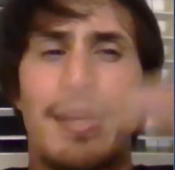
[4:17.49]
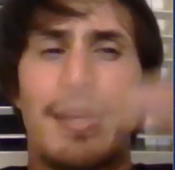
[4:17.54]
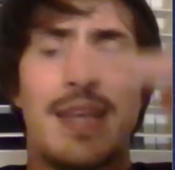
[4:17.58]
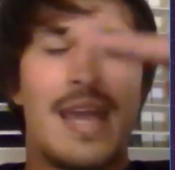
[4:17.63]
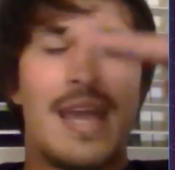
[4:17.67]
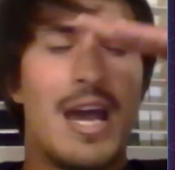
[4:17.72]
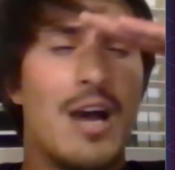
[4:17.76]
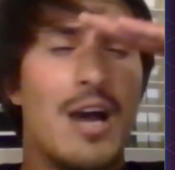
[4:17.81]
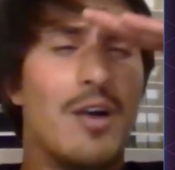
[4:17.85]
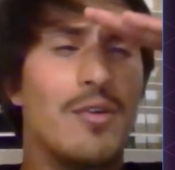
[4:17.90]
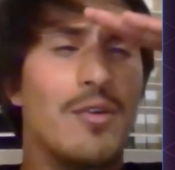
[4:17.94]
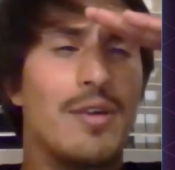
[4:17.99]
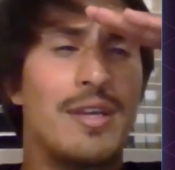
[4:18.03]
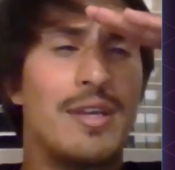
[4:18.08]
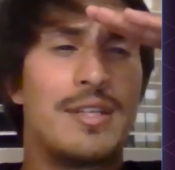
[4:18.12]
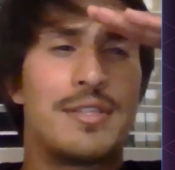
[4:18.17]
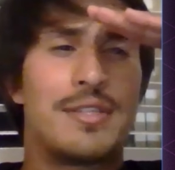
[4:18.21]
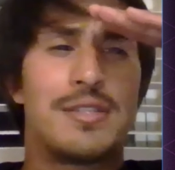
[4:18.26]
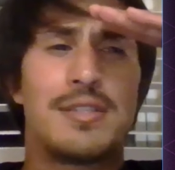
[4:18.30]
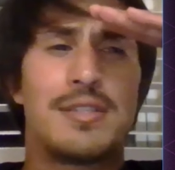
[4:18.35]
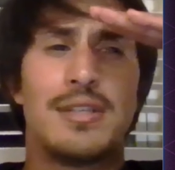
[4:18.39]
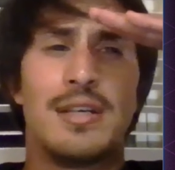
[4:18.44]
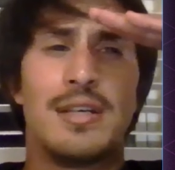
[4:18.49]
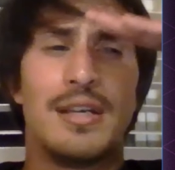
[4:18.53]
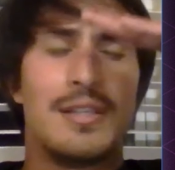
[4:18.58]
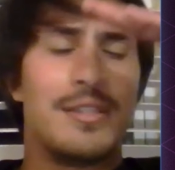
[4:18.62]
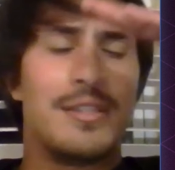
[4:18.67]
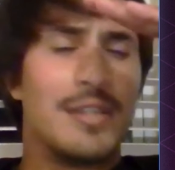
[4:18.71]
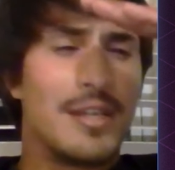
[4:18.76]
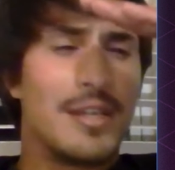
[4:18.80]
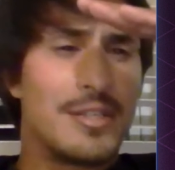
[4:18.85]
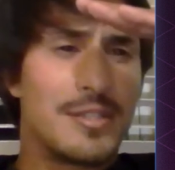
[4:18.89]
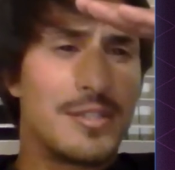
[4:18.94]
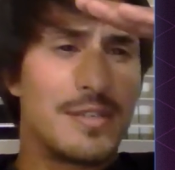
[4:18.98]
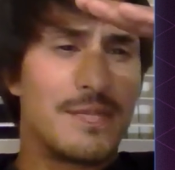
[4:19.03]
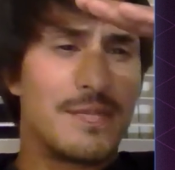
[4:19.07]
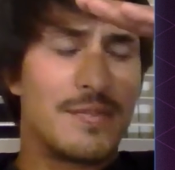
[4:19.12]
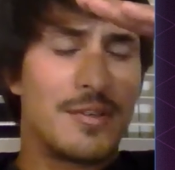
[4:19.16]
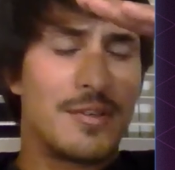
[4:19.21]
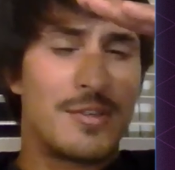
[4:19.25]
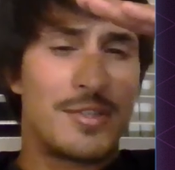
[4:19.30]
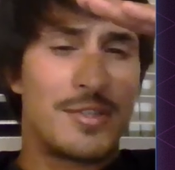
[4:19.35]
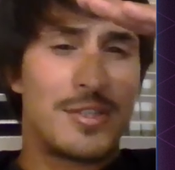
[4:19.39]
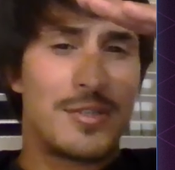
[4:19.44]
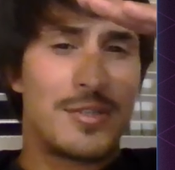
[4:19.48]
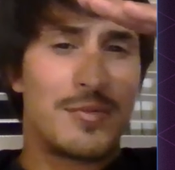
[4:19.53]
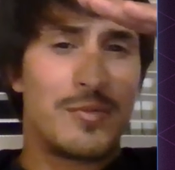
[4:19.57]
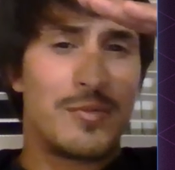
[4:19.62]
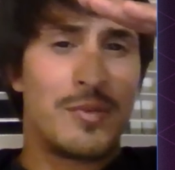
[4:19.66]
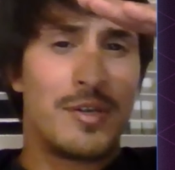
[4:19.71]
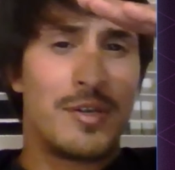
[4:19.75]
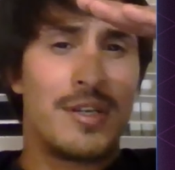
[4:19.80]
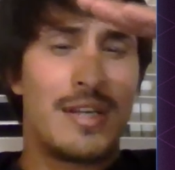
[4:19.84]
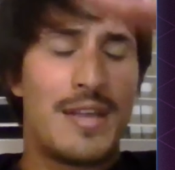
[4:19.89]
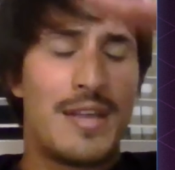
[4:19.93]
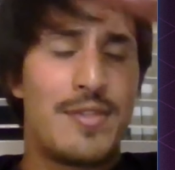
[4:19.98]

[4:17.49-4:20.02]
Now it's a dozen versus one,